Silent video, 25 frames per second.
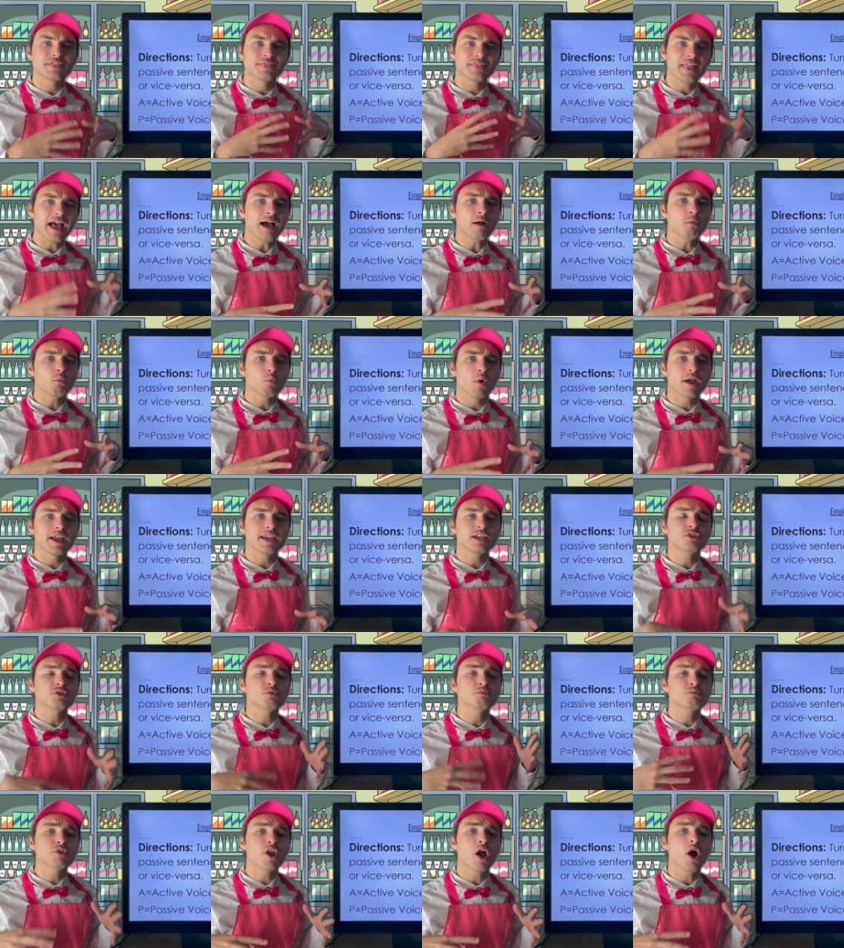That way
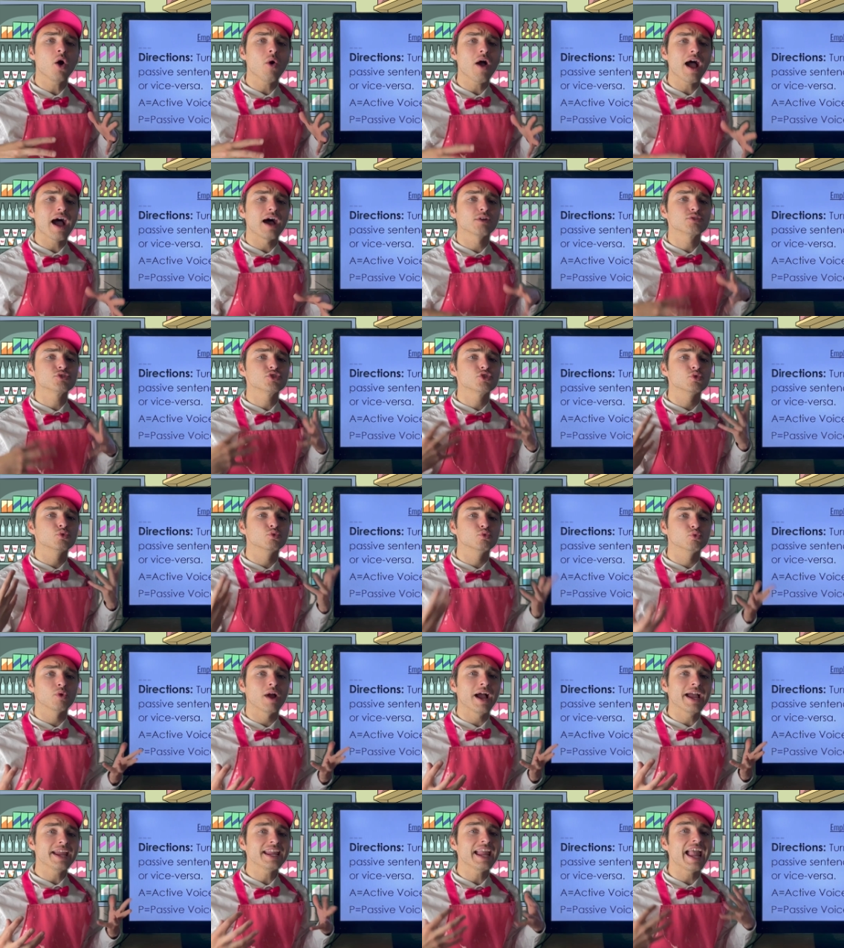you know how to
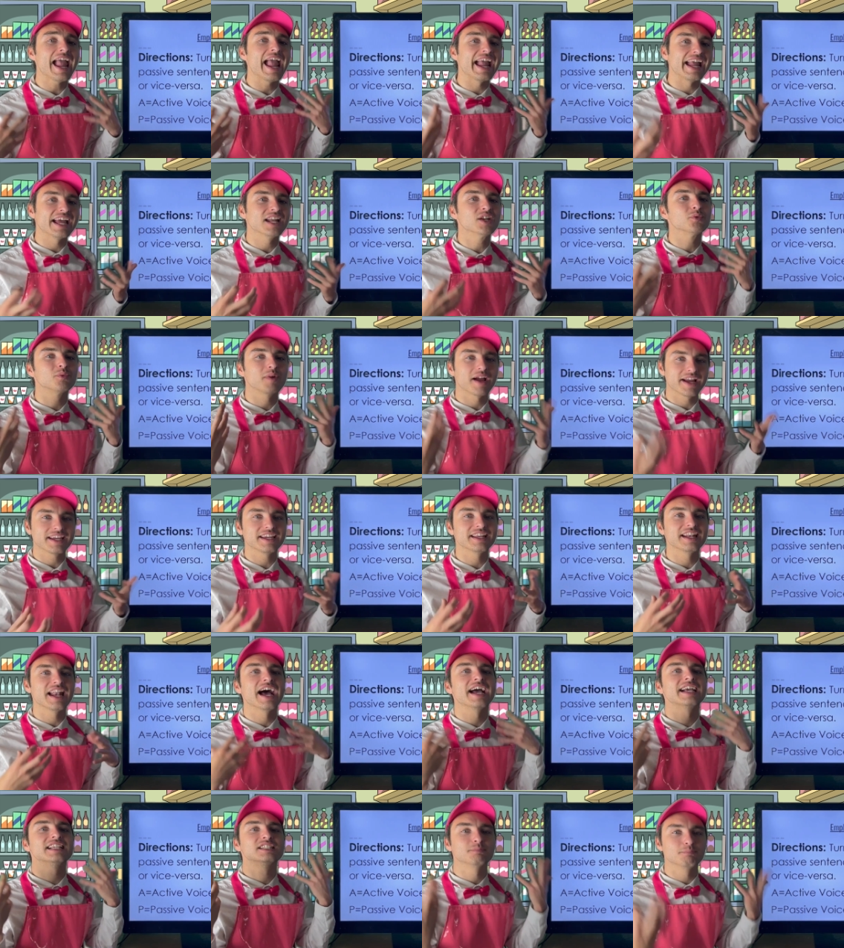write and
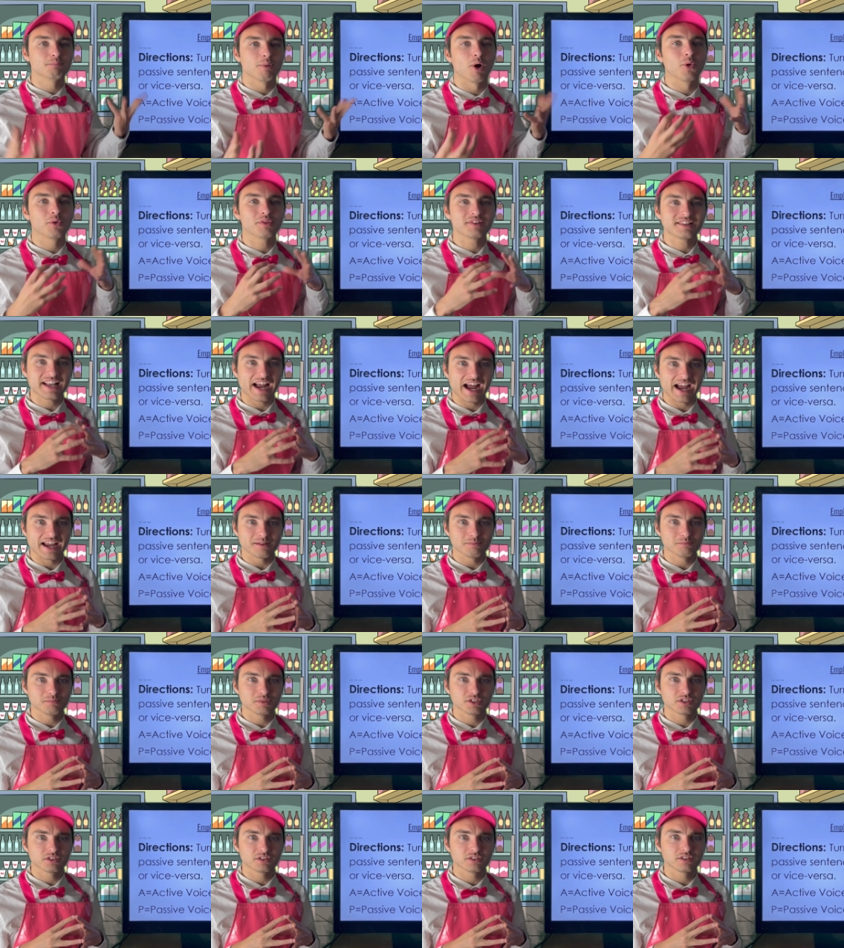recognize both
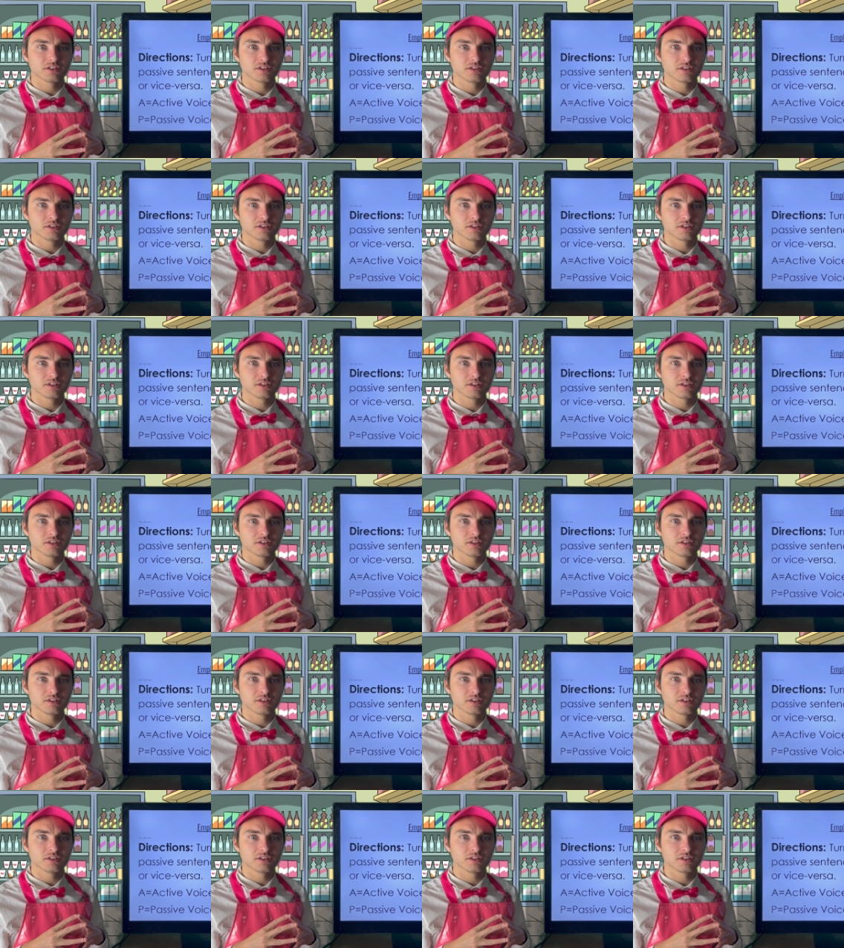types.